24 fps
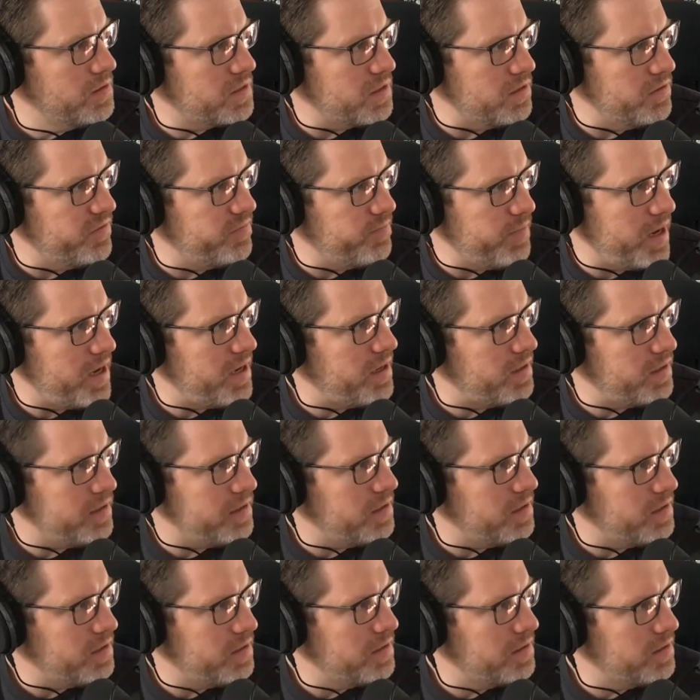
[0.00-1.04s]
if my
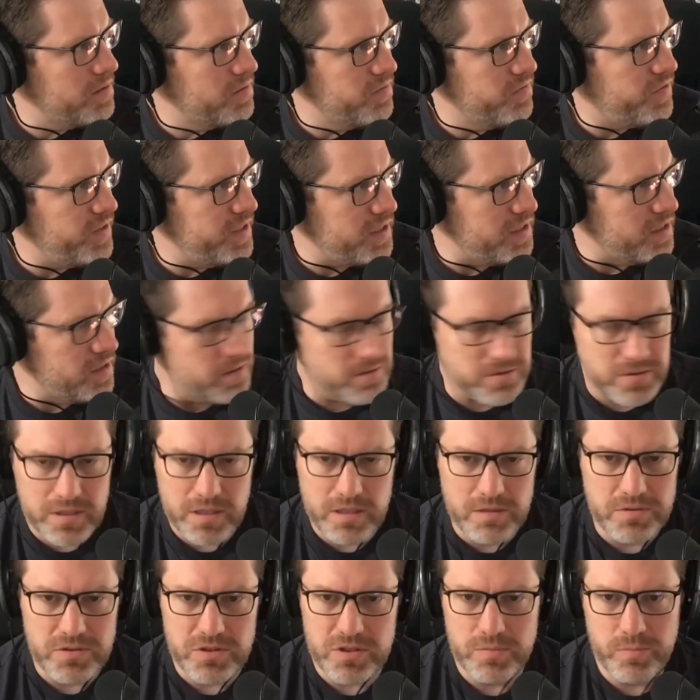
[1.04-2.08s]
videos go
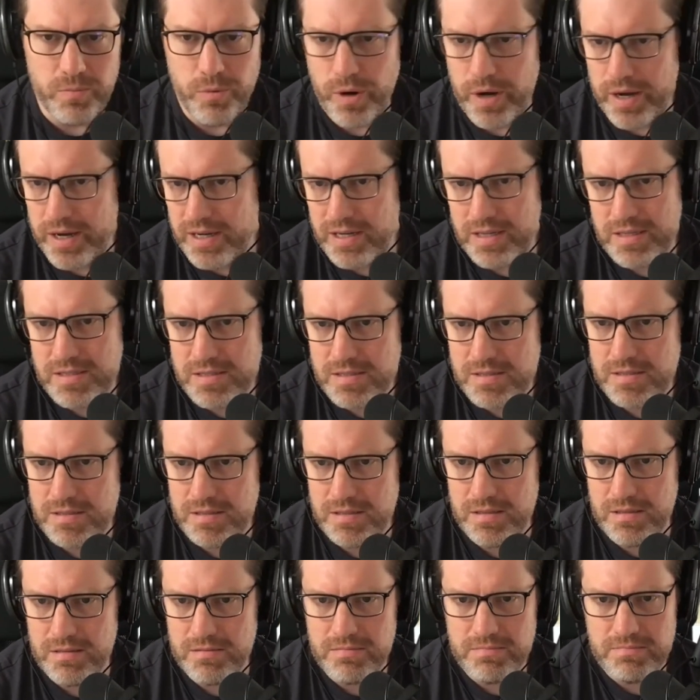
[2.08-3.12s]
some way
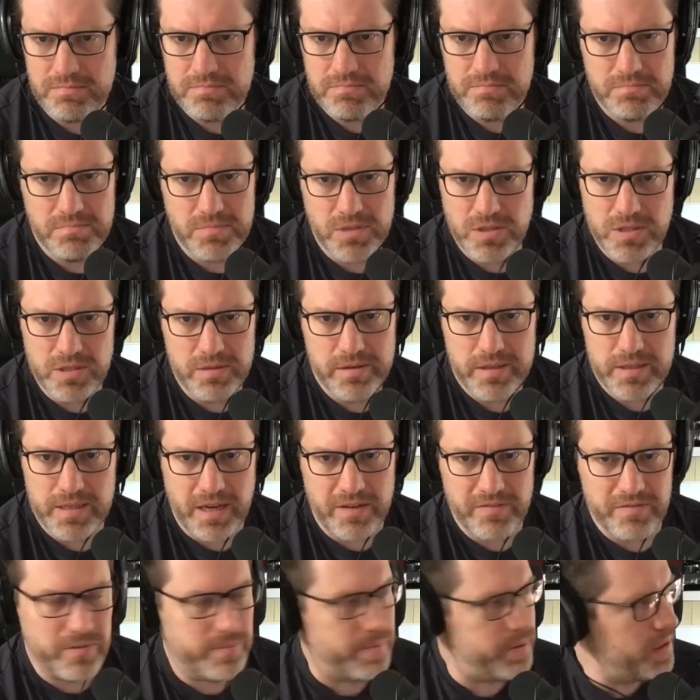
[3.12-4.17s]
to doing that
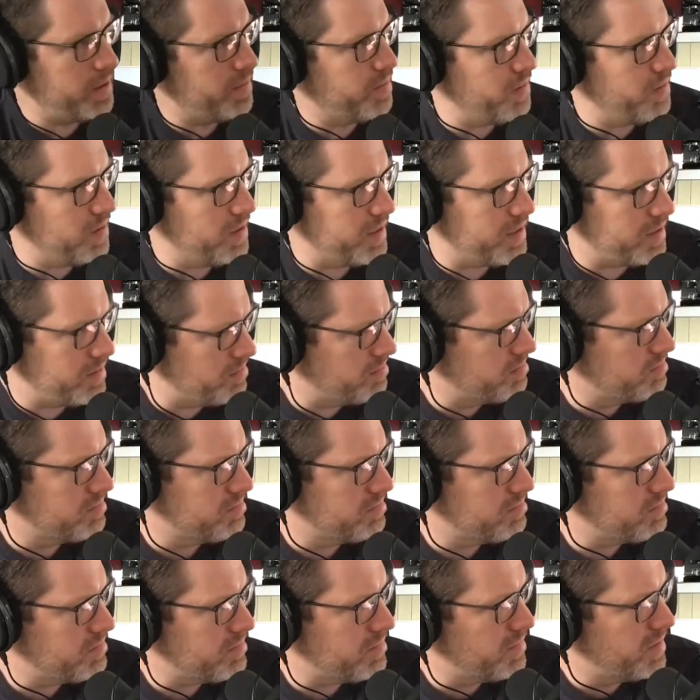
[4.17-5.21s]
for people, then
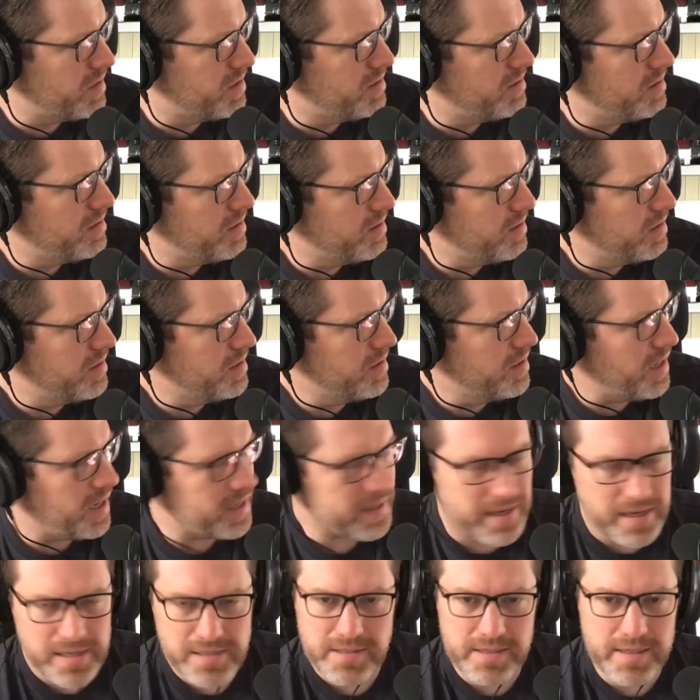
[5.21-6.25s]
I
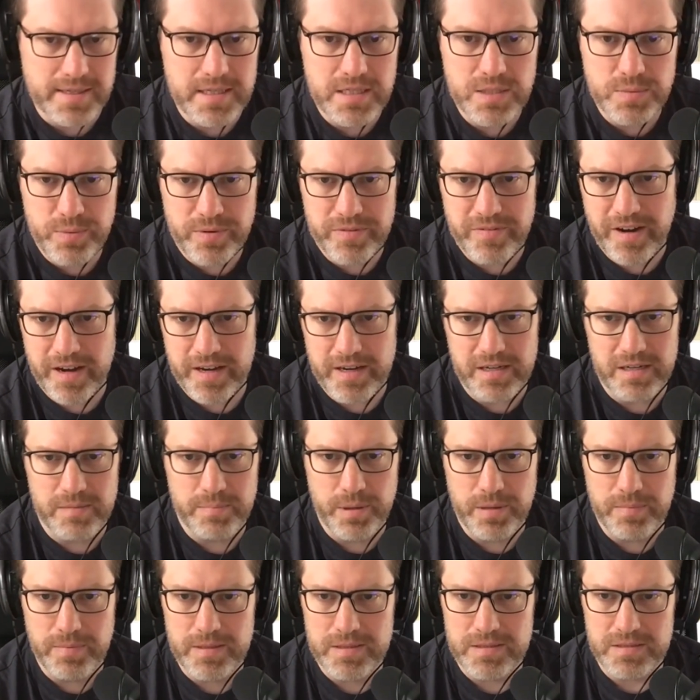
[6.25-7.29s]
guess it is providing a
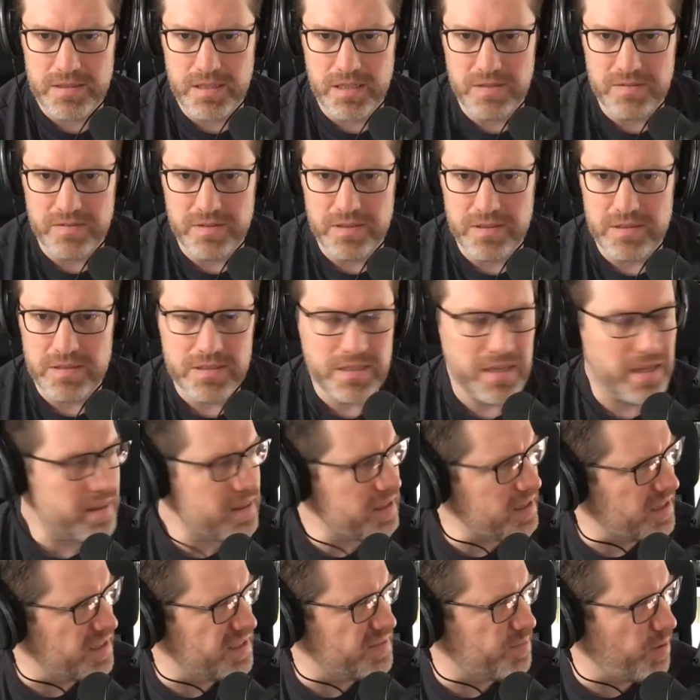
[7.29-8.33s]
public service. I think
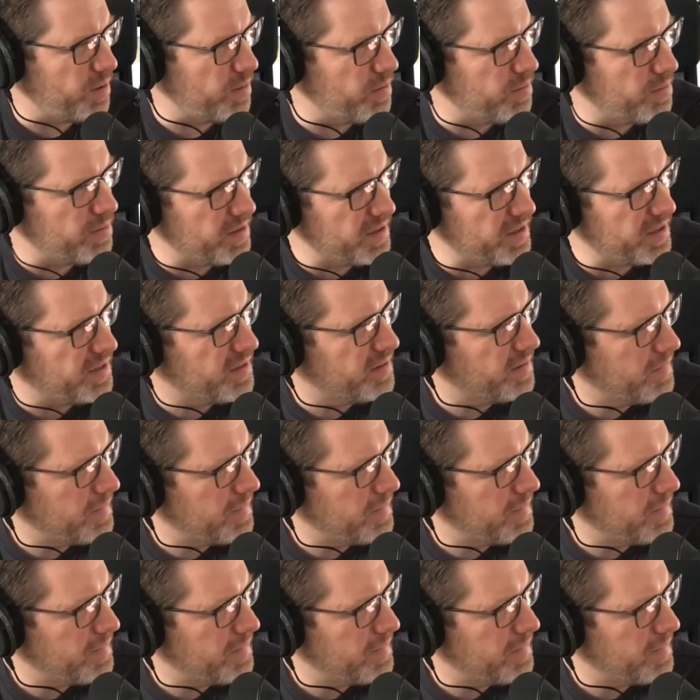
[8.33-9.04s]
it's probably